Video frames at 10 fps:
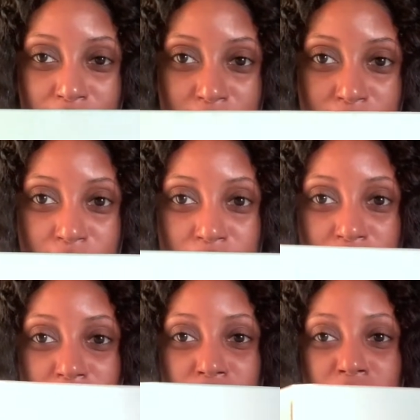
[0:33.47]
the
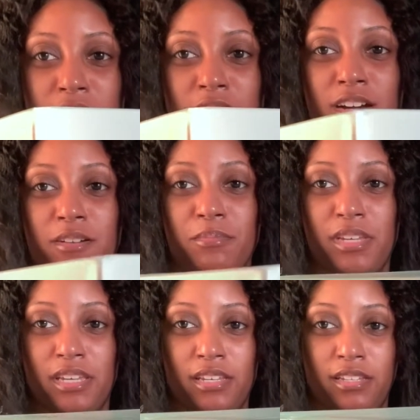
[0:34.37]
sneakers come
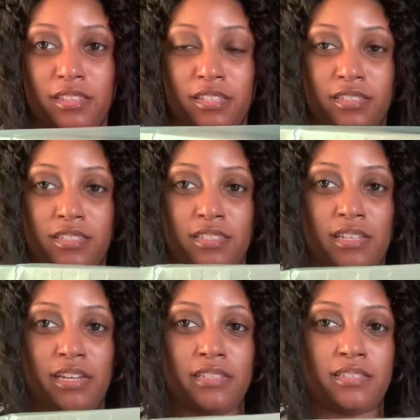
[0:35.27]
in this
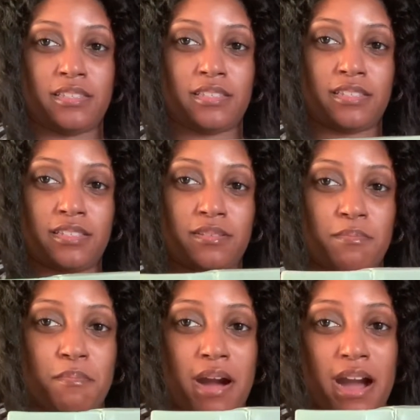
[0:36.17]
nice
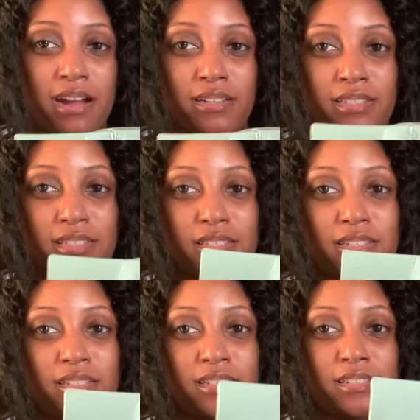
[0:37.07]
box.
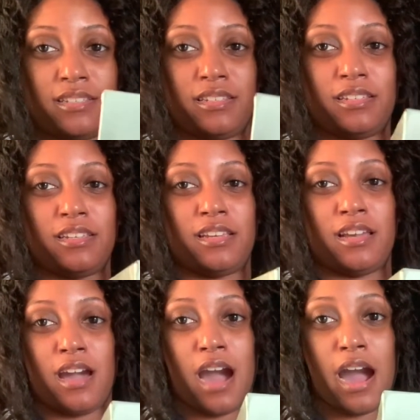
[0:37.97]

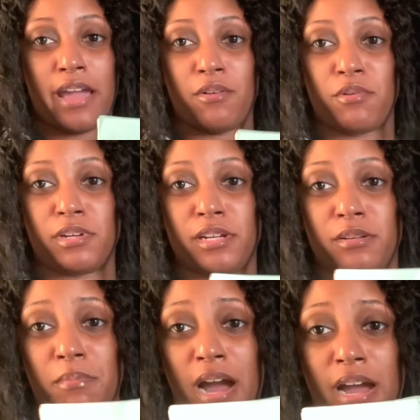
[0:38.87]
I
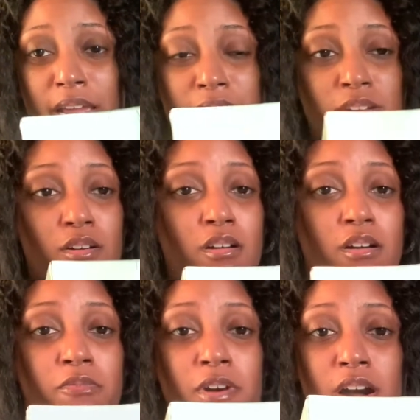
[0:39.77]
ordered mine
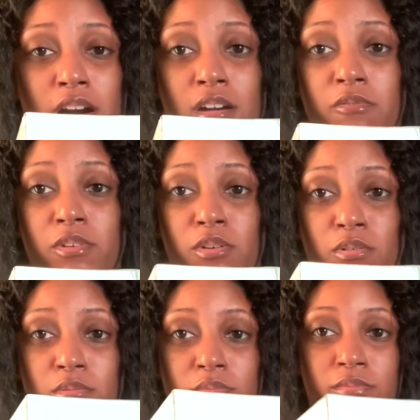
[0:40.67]
off of
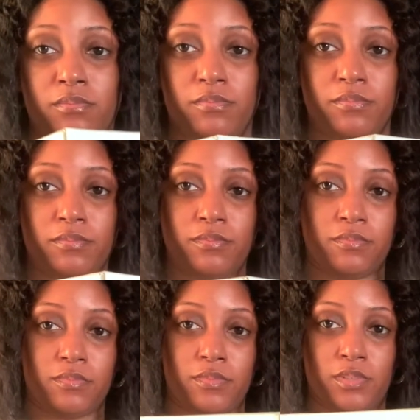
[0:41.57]
GOAT,
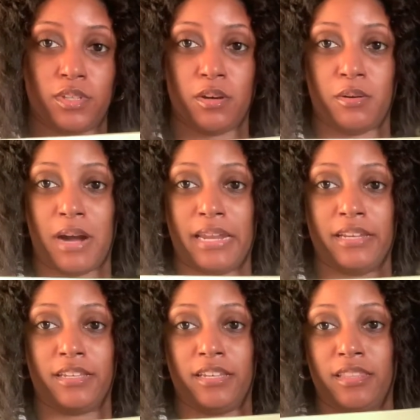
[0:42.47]
so I
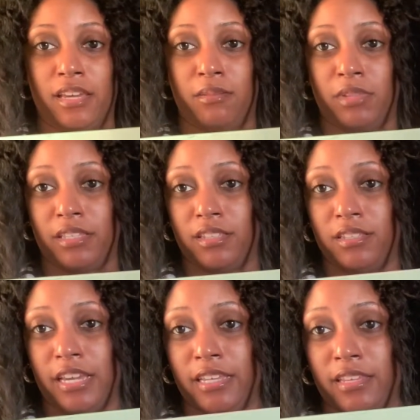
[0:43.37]
didn't get them like the
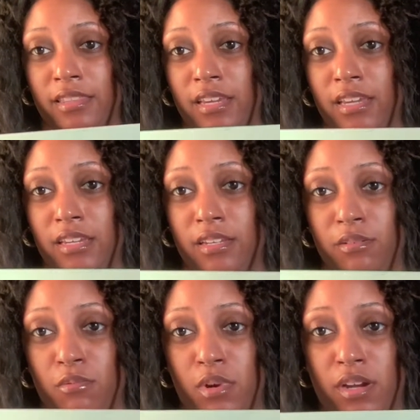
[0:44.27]
day that they were